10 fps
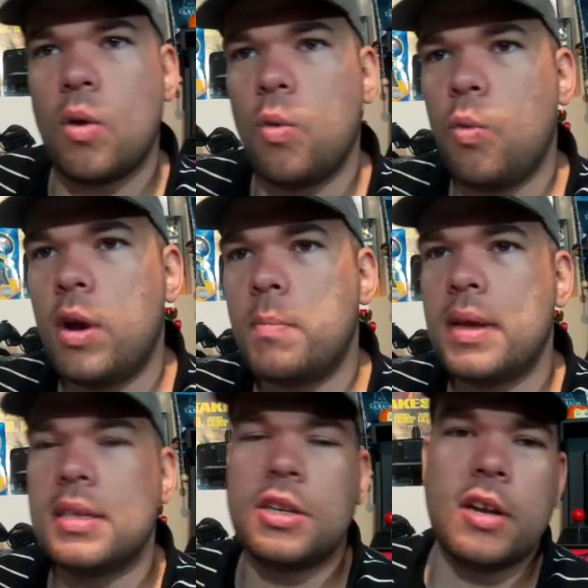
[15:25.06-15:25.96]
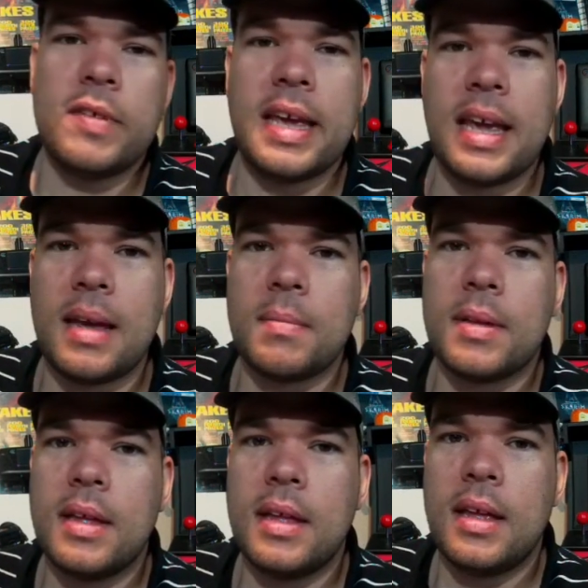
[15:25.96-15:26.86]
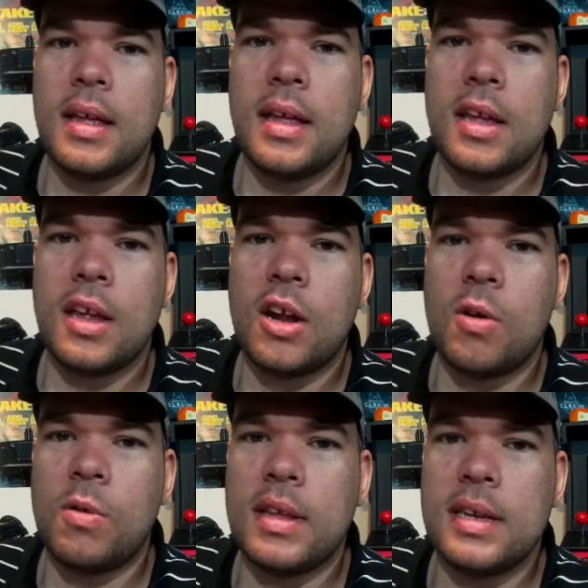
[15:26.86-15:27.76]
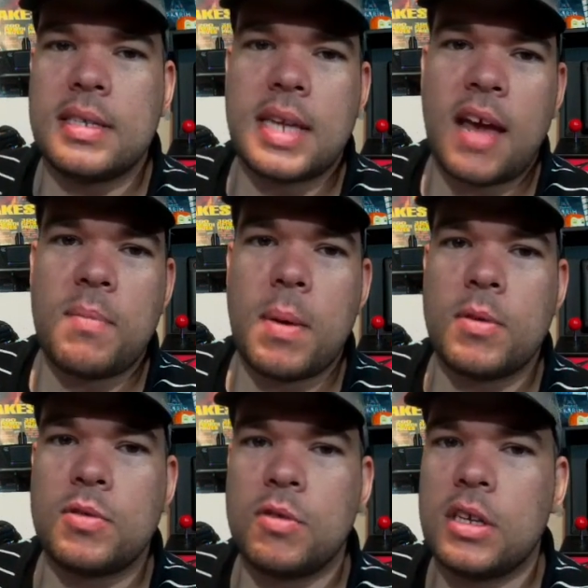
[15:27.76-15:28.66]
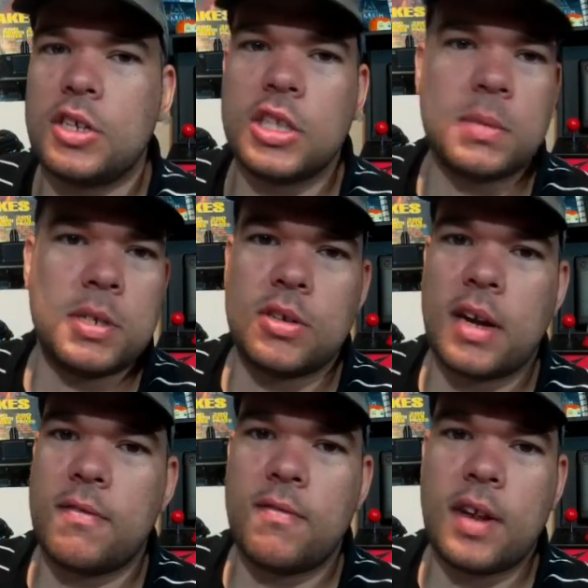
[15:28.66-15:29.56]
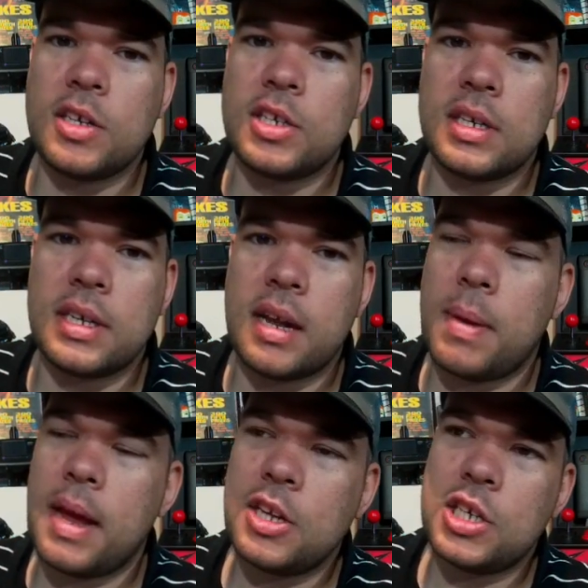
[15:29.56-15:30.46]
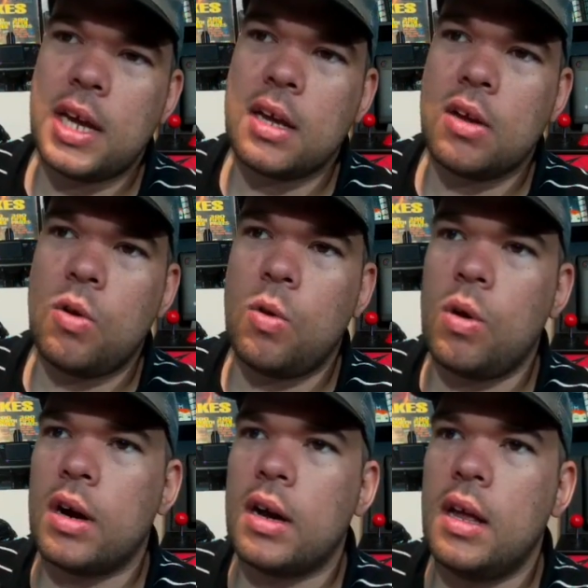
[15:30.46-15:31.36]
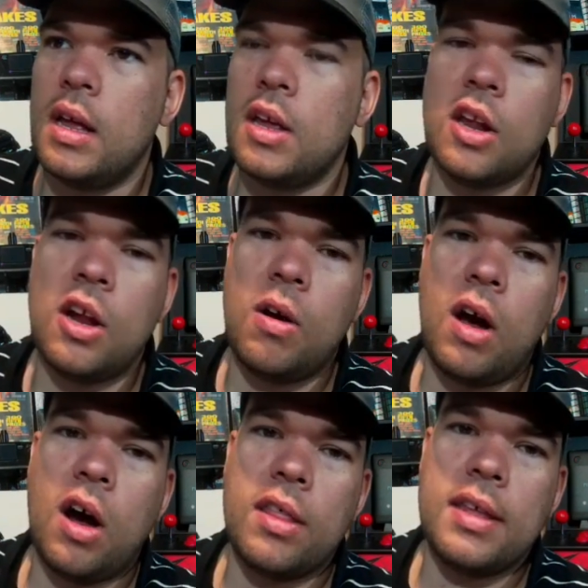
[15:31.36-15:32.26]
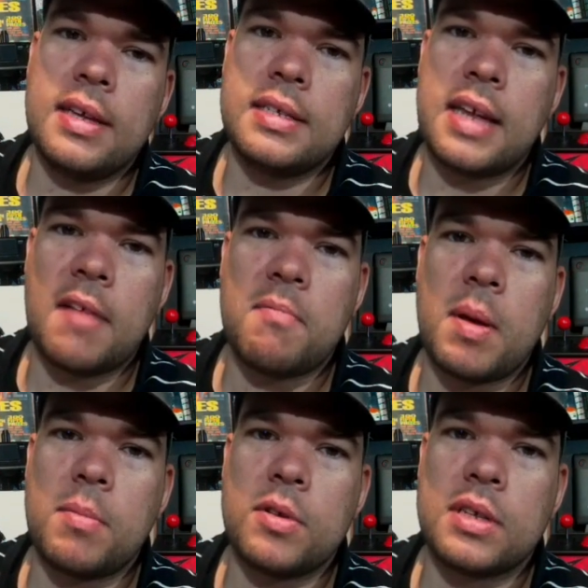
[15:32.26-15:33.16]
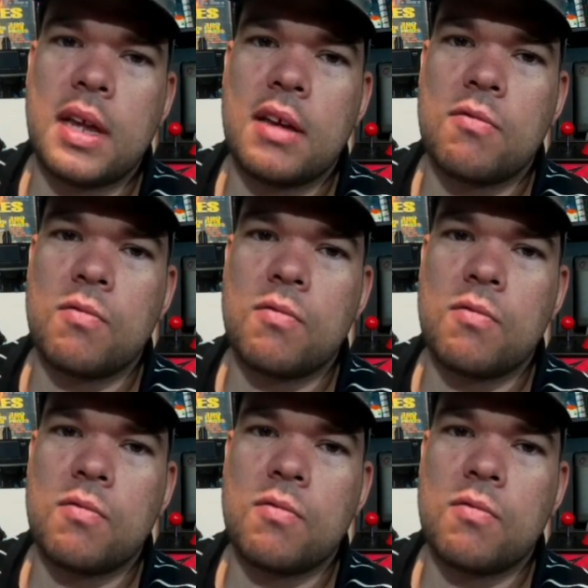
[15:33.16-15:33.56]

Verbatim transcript: would it be as good of a game? You know, would these staff members really just be trying to finish it to get a paycheck, or you know, are these staff members like